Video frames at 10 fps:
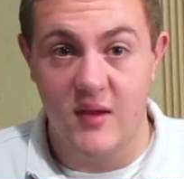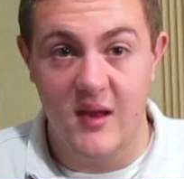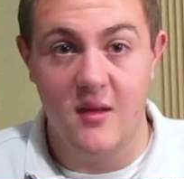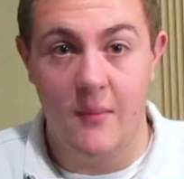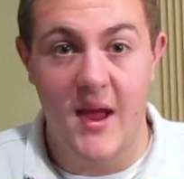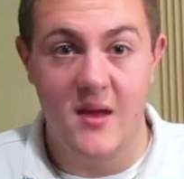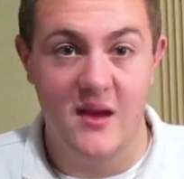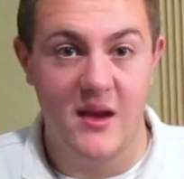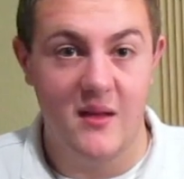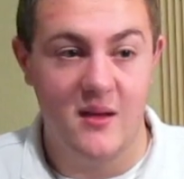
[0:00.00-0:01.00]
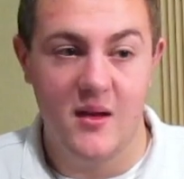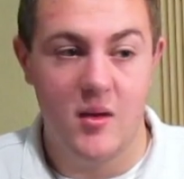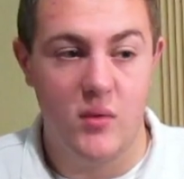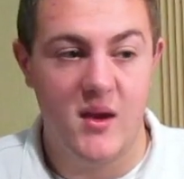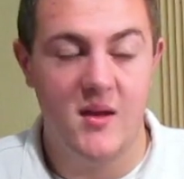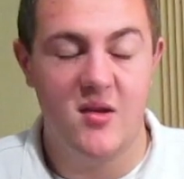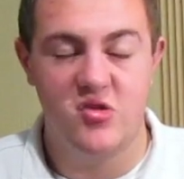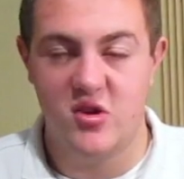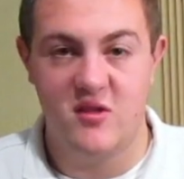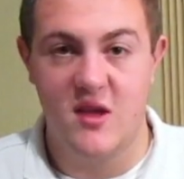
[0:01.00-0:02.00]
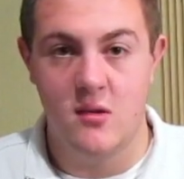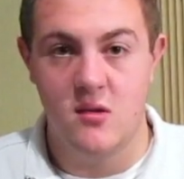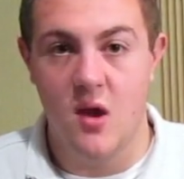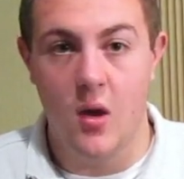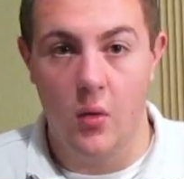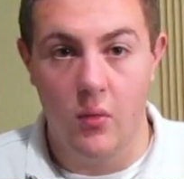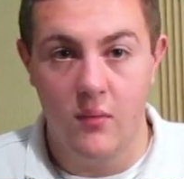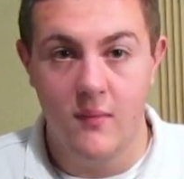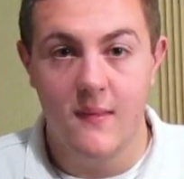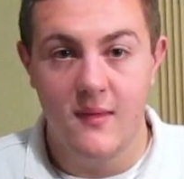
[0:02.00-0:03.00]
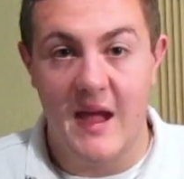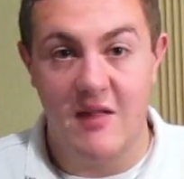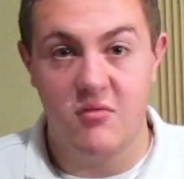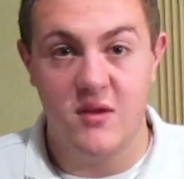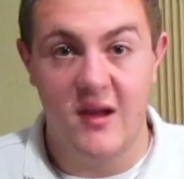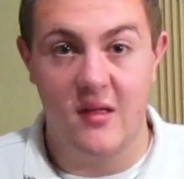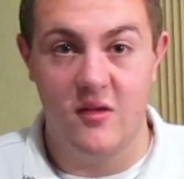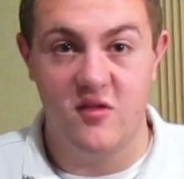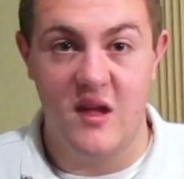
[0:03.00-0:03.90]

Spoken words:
we need to mandate it, we need to just say no, that's ridiculous.